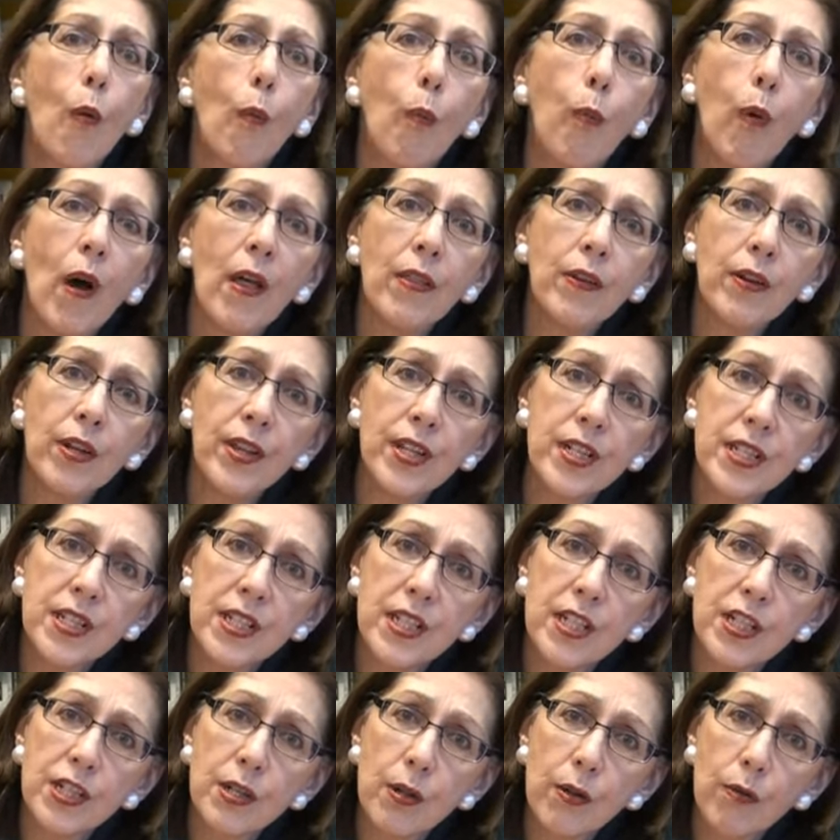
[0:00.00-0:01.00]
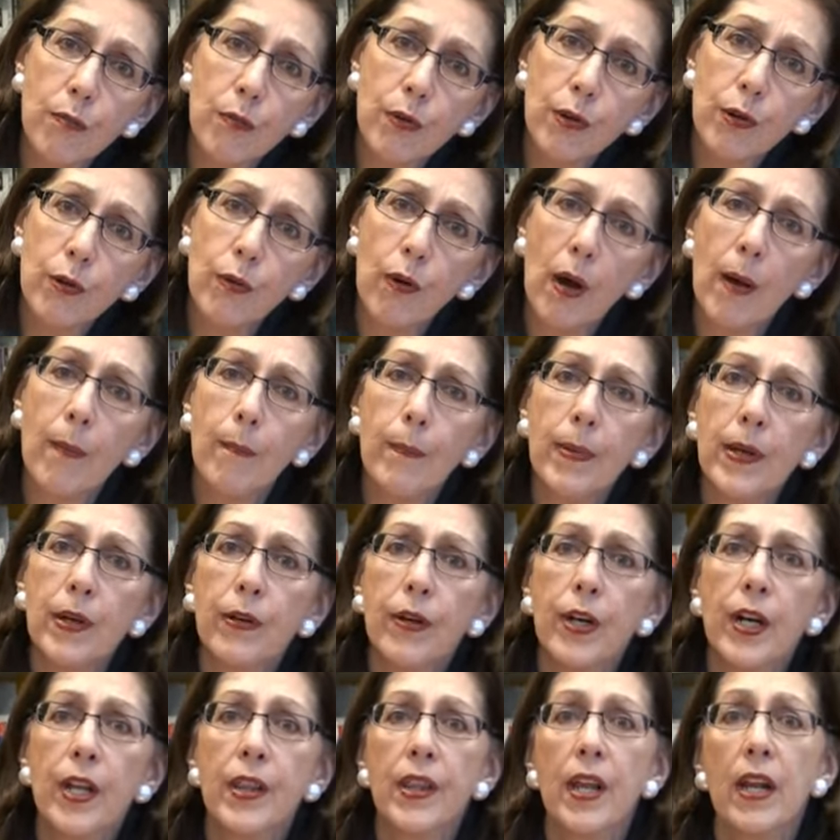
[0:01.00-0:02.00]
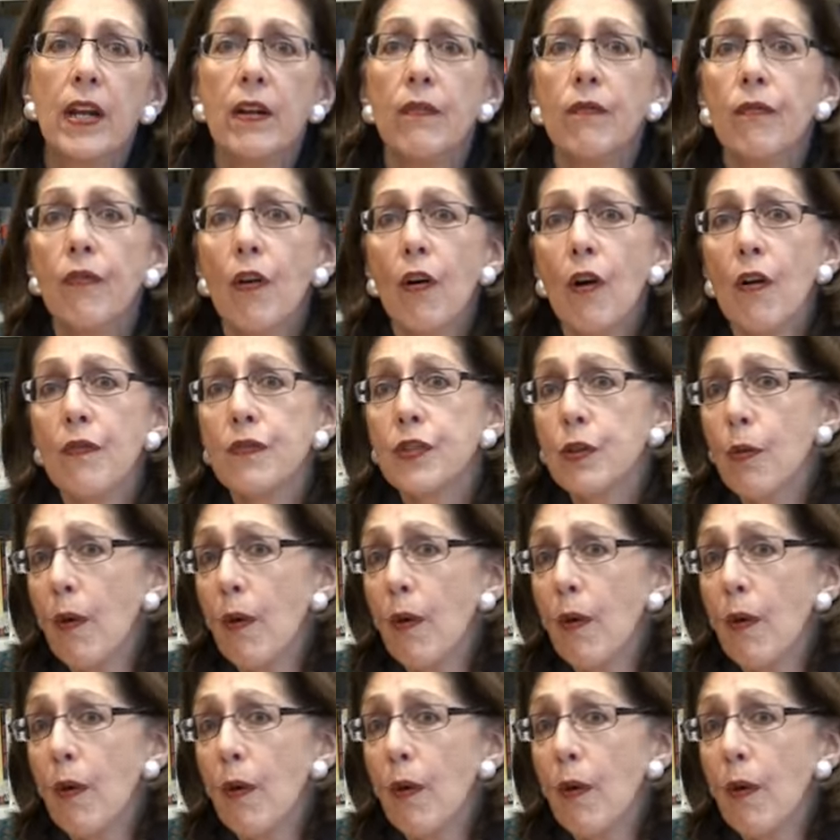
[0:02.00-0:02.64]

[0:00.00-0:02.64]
Whether this is through a period that involves